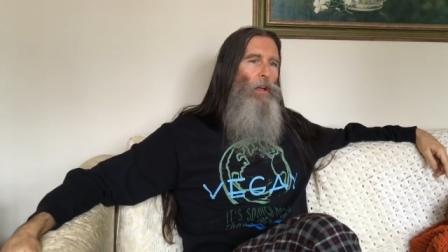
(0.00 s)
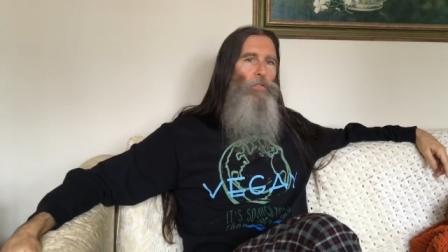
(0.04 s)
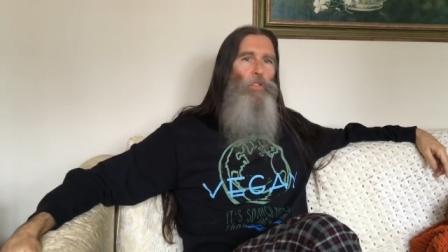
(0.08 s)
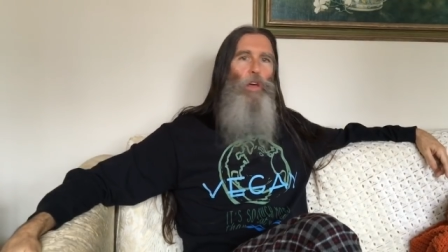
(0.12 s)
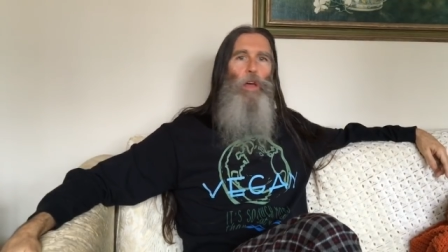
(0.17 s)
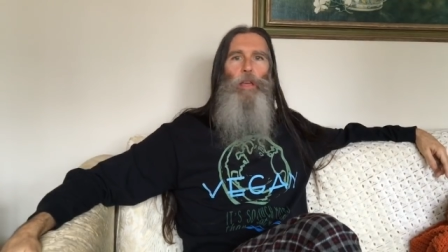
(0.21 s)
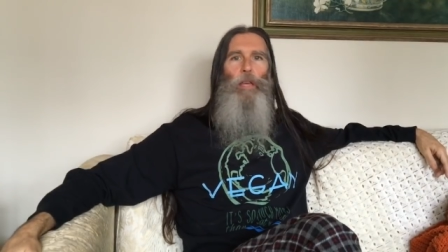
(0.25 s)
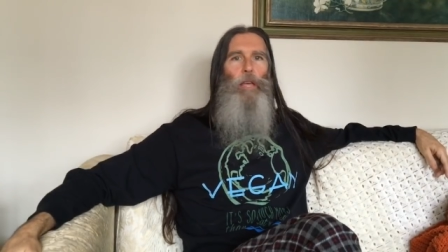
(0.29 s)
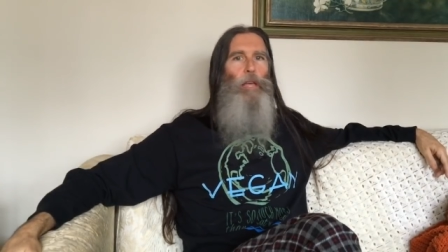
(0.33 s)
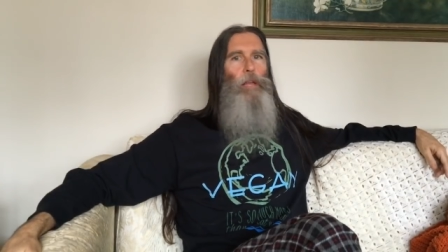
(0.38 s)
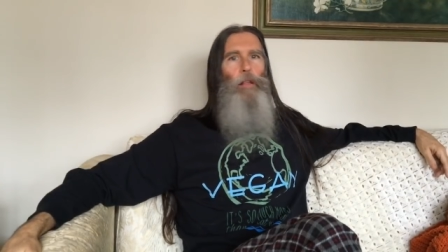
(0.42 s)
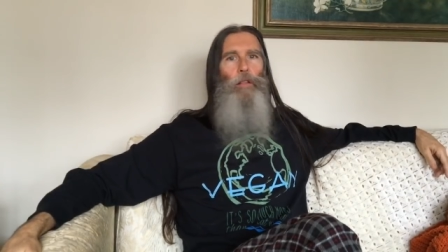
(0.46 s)

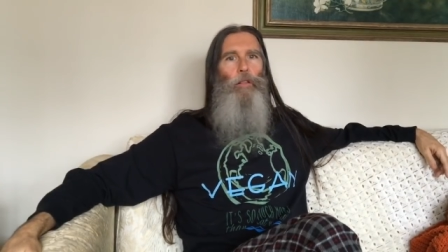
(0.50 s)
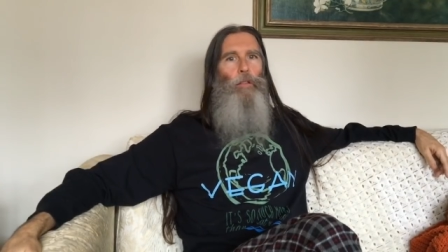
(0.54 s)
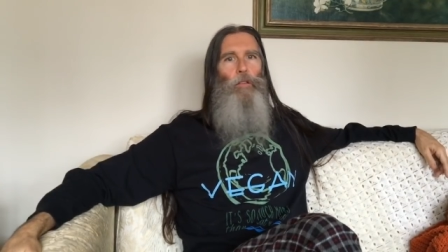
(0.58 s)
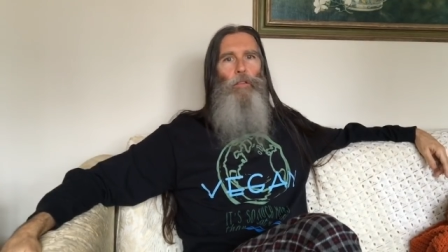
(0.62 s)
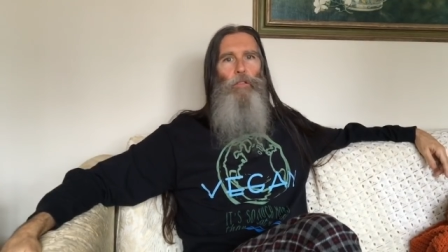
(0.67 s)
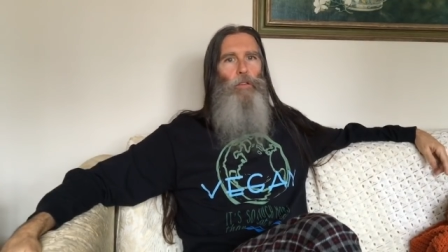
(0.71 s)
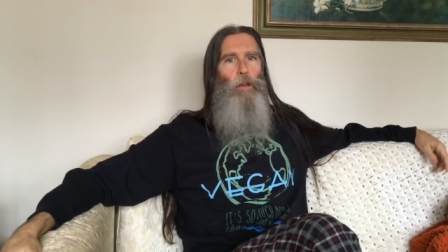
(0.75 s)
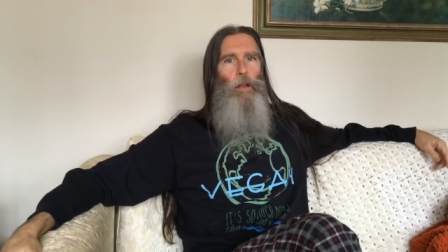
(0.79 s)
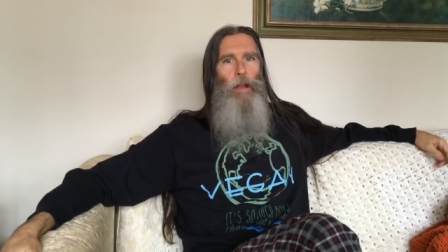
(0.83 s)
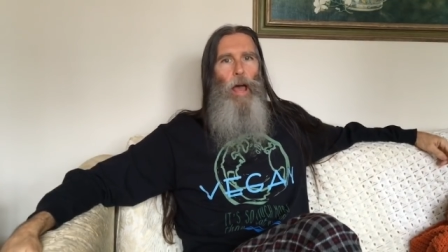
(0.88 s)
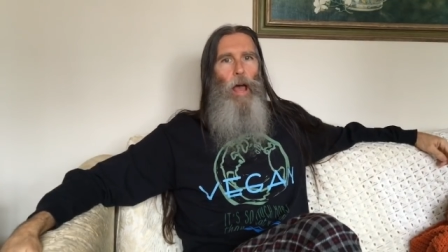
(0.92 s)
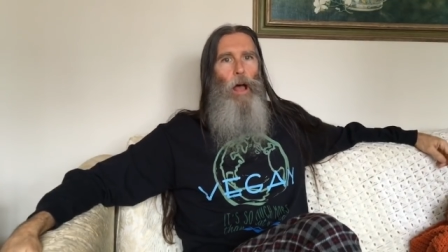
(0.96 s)
the
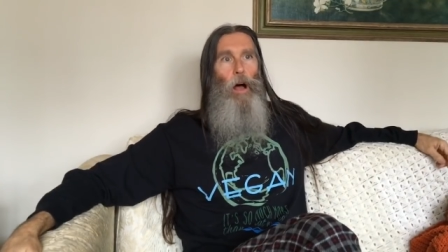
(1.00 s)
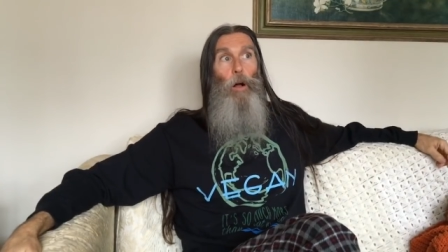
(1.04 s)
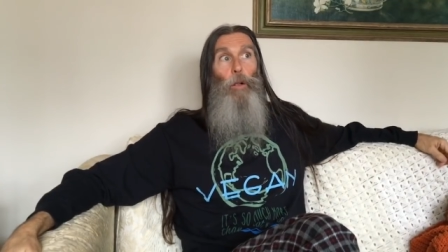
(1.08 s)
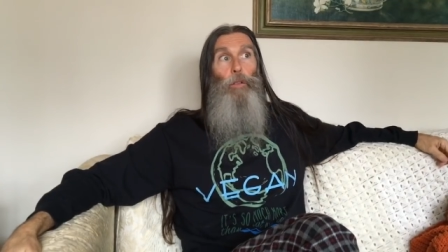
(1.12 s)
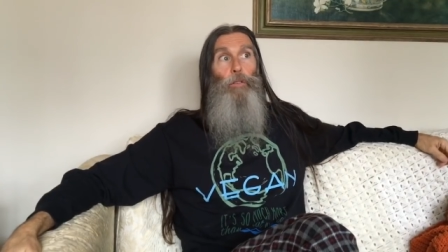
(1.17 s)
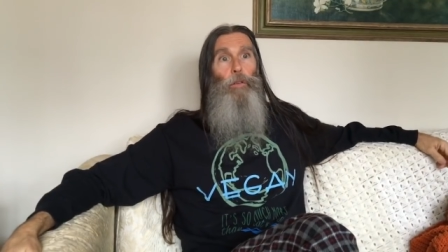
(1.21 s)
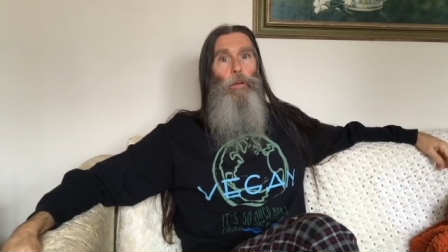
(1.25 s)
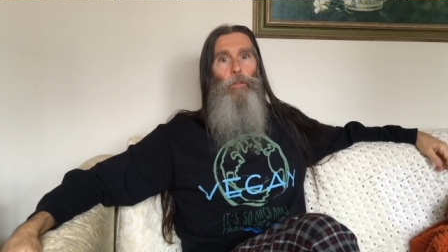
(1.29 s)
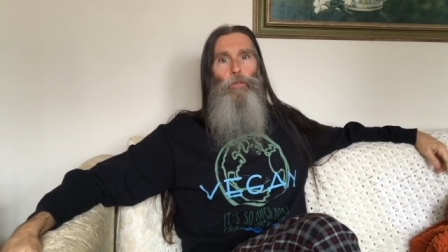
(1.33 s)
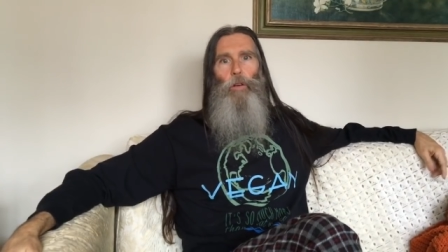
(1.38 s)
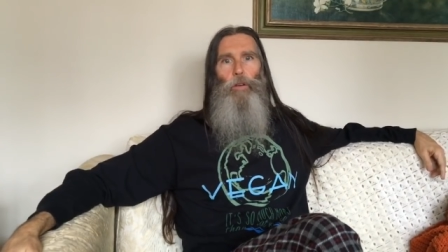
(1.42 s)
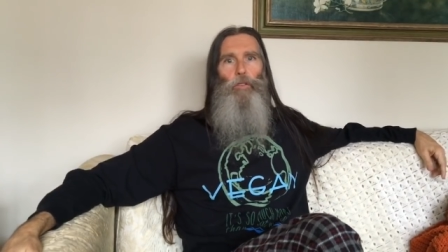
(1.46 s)
ins and
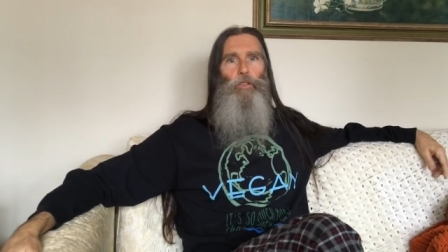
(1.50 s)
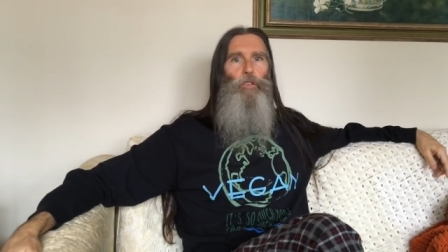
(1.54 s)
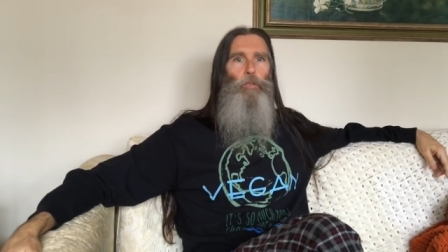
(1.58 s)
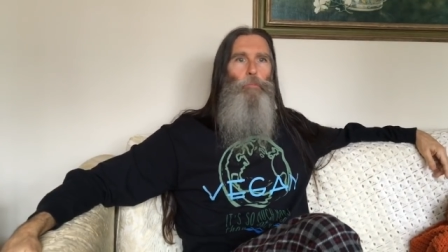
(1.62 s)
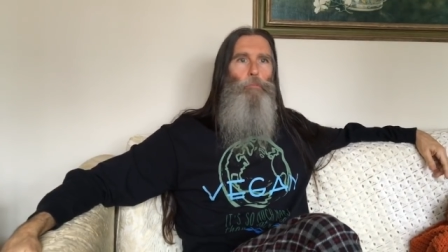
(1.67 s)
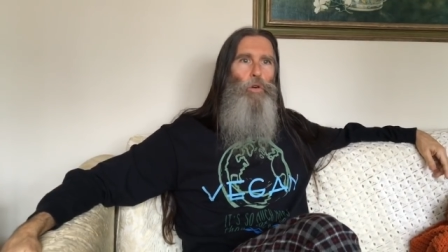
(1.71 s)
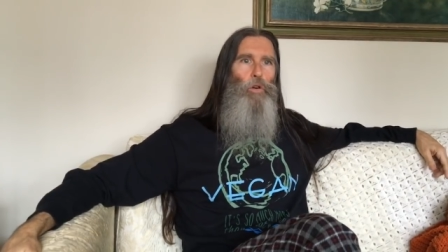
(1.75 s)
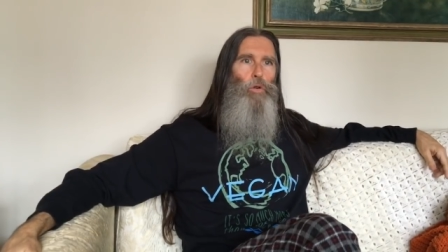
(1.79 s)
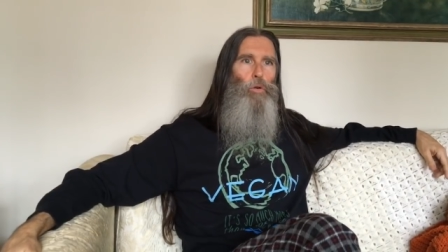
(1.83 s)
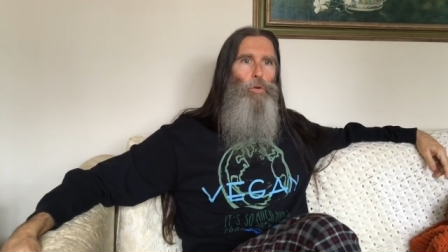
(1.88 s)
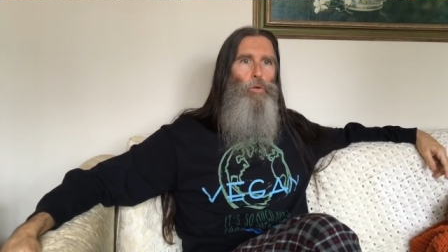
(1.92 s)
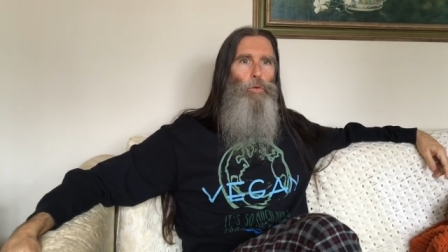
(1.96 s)
outs of a
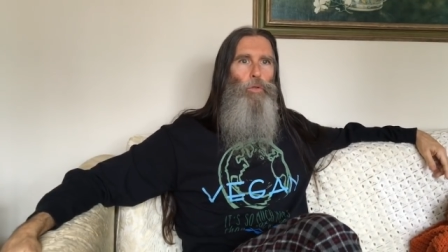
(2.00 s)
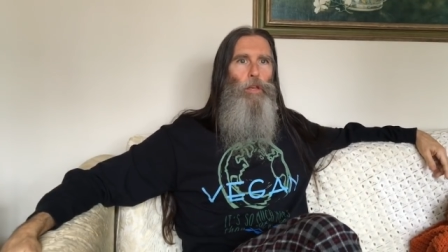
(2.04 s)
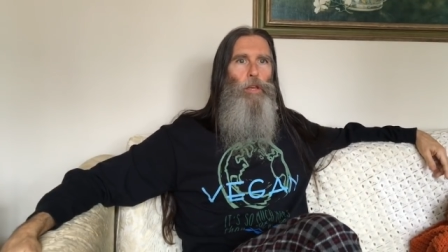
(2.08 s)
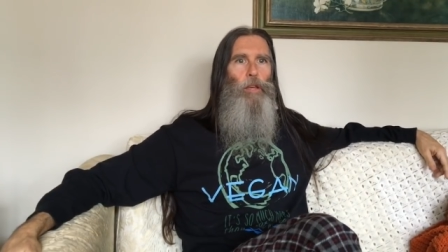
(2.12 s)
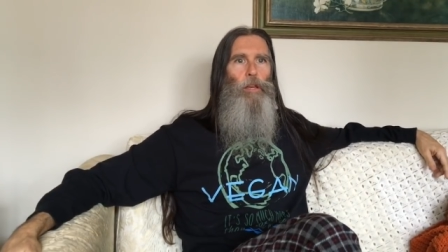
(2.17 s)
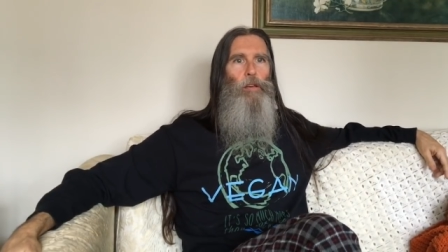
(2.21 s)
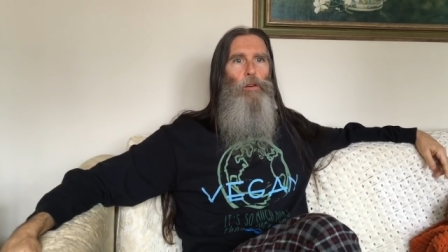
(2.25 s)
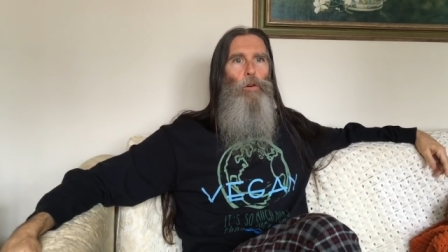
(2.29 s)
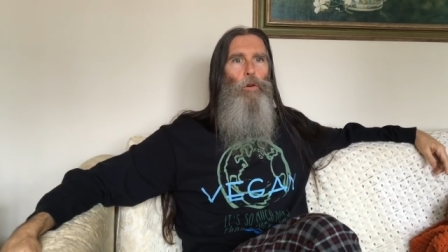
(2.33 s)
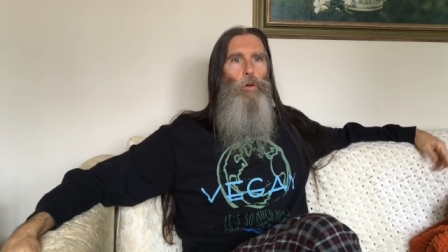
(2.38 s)
smoothie